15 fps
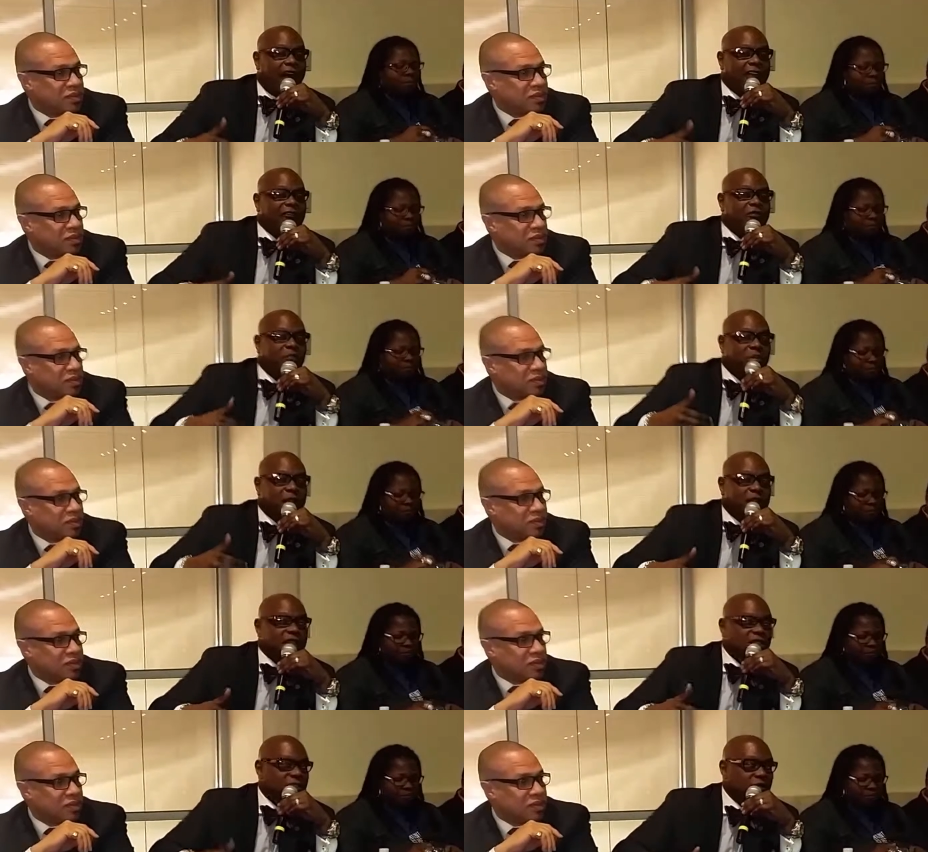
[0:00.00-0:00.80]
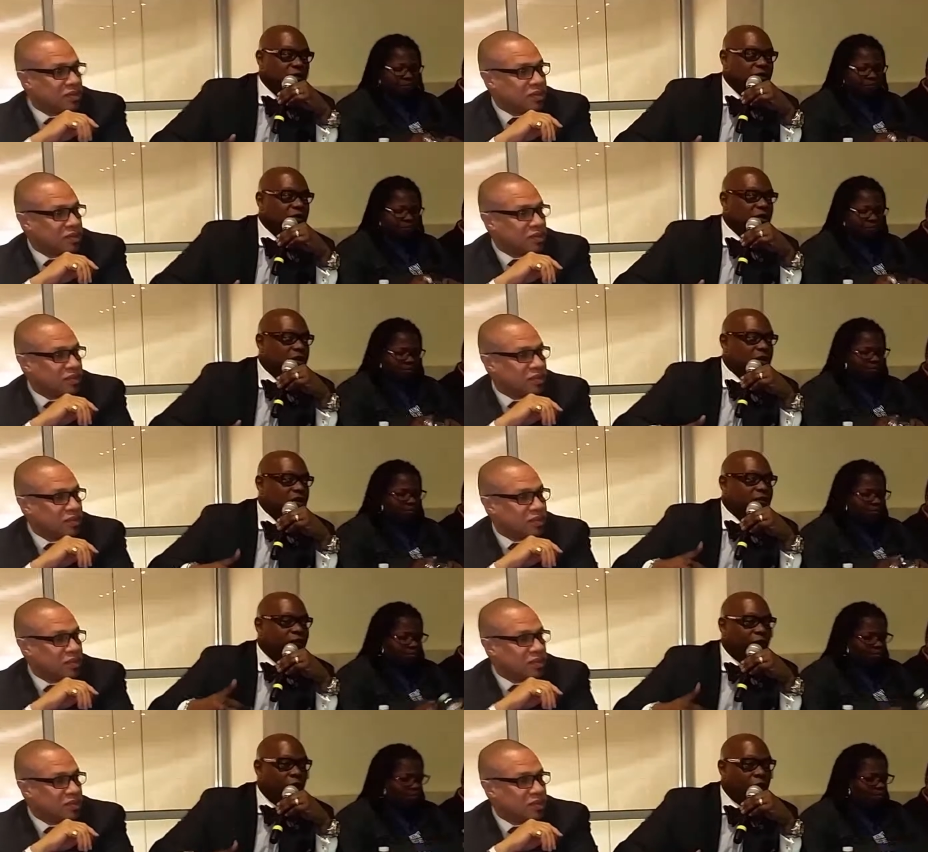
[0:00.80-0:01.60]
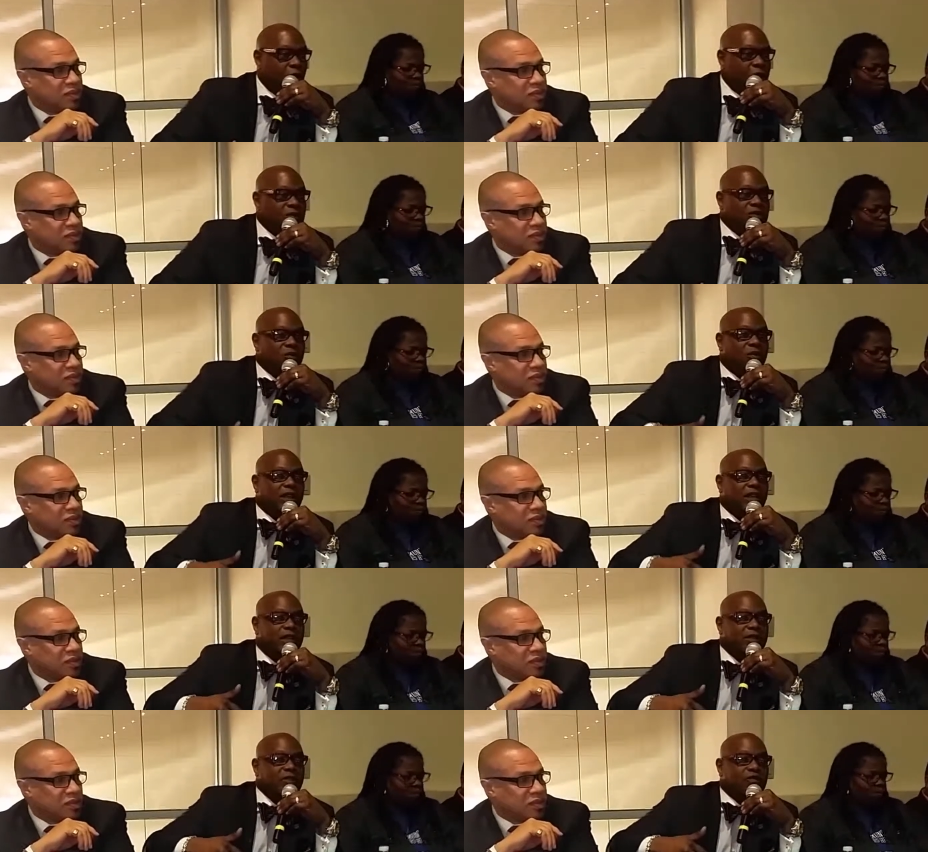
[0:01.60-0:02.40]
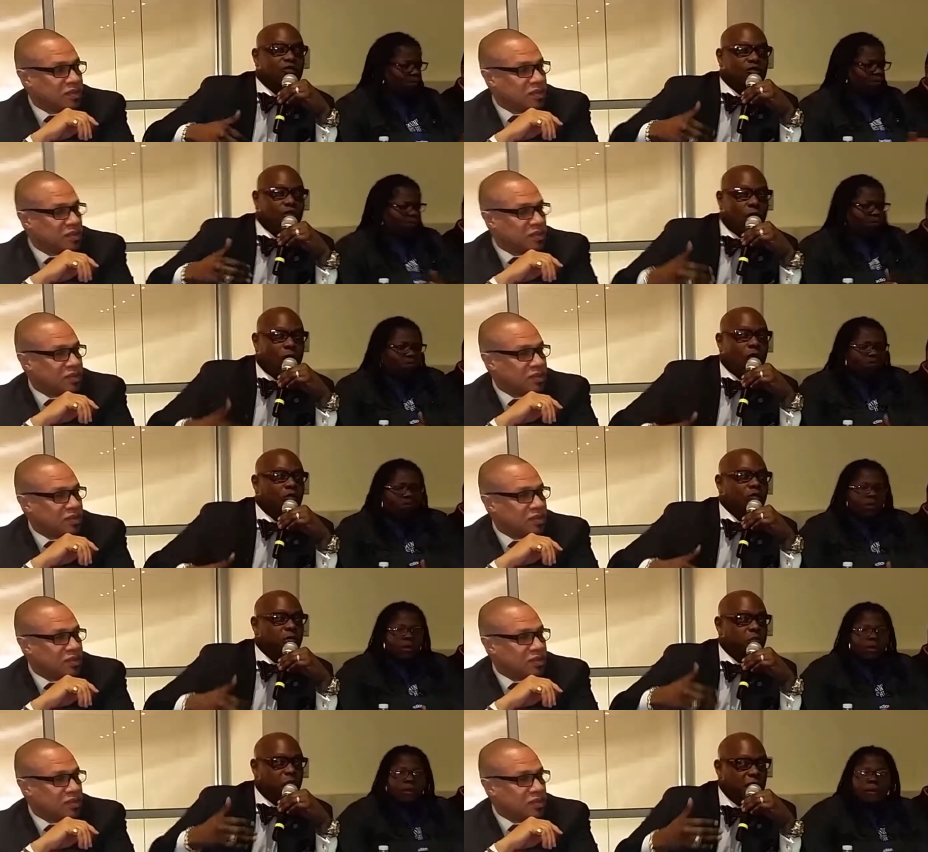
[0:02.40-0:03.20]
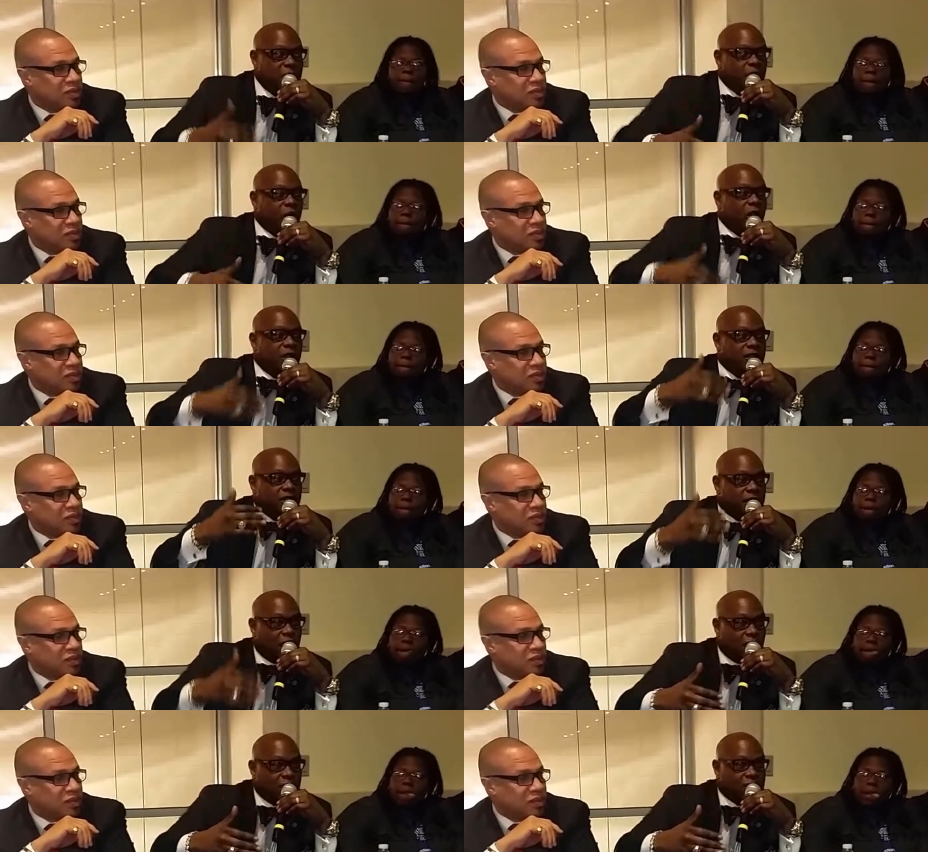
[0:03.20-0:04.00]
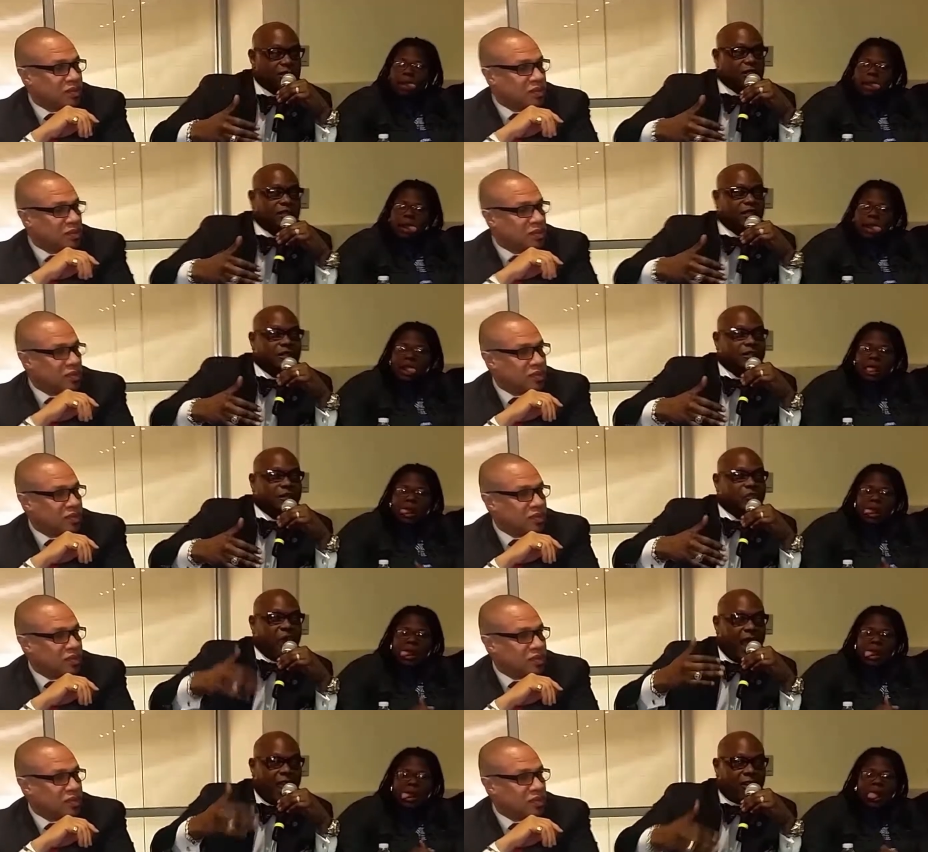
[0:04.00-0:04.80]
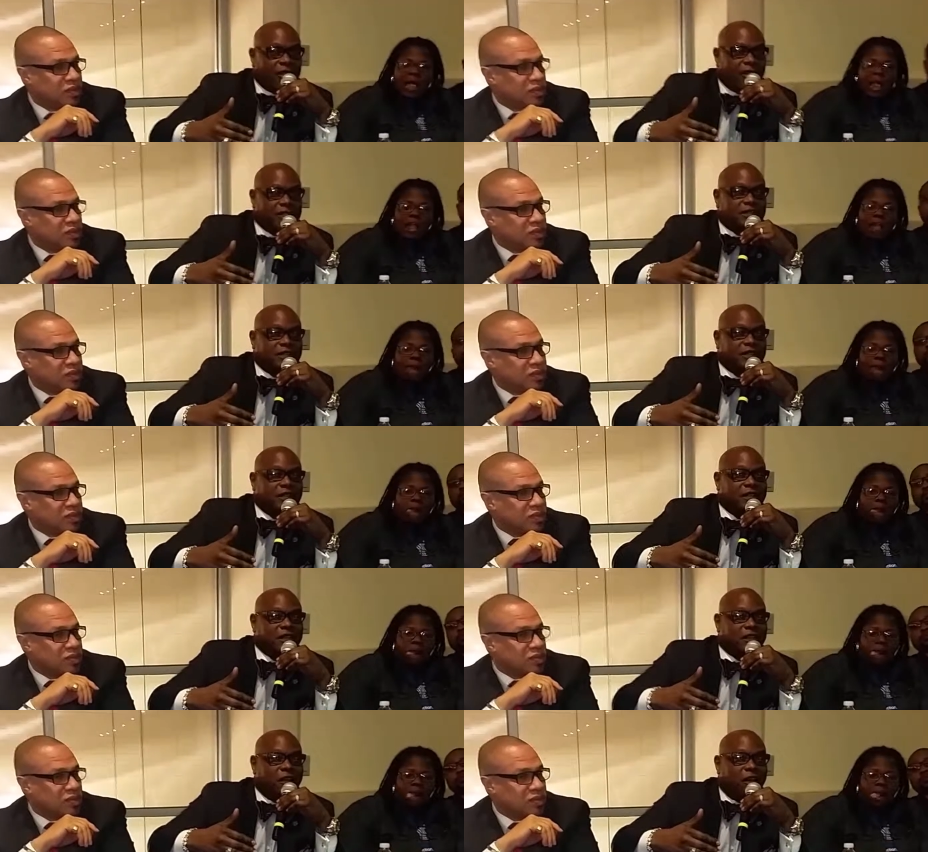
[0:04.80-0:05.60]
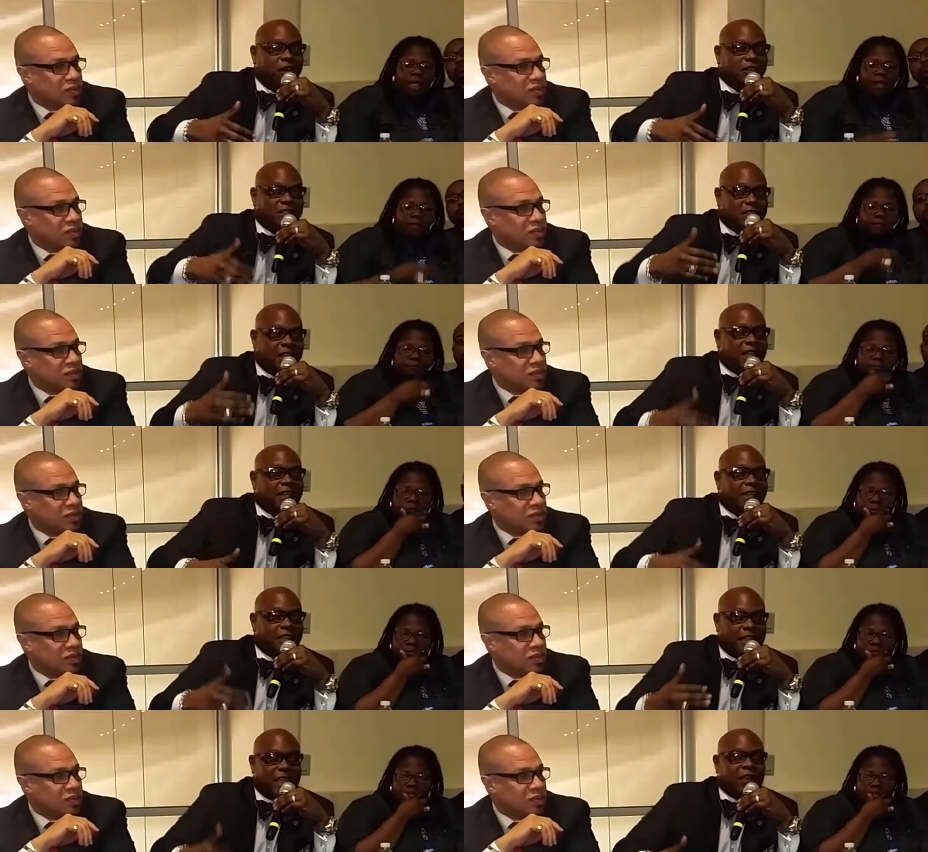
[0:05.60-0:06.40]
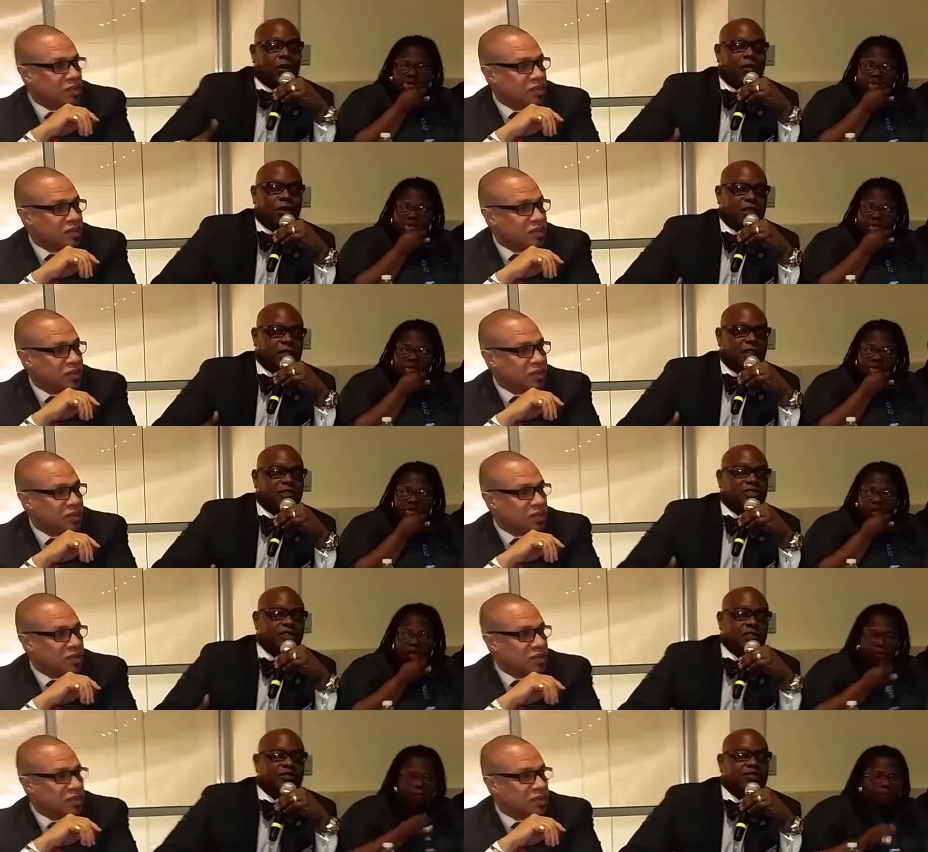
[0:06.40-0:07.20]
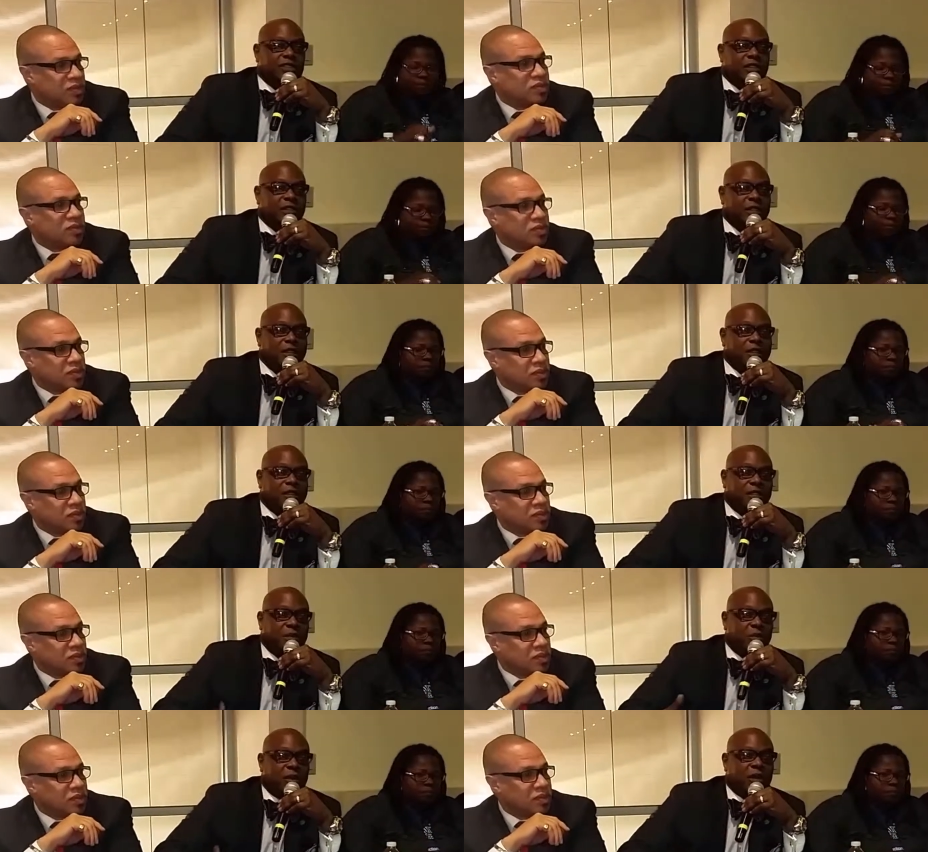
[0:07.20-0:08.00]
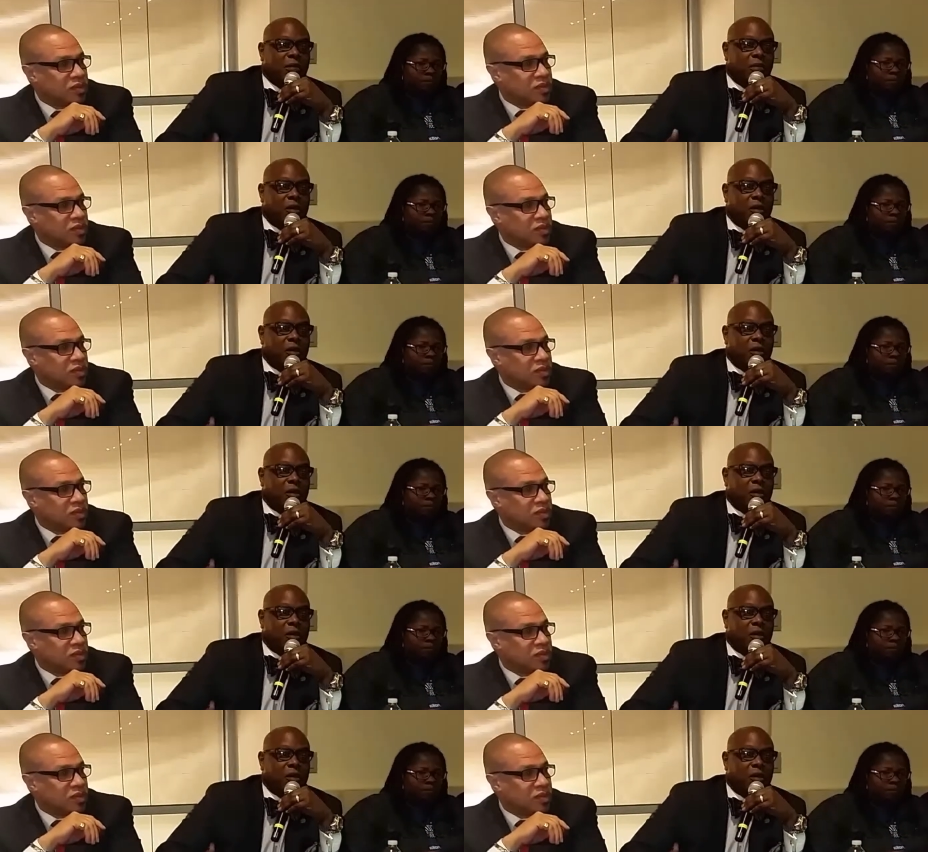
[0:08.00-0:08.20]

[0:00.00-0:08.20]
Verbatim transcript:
Speaker 1: I've been to forums when grown people, adults, parents, are saying that they don't want their children to be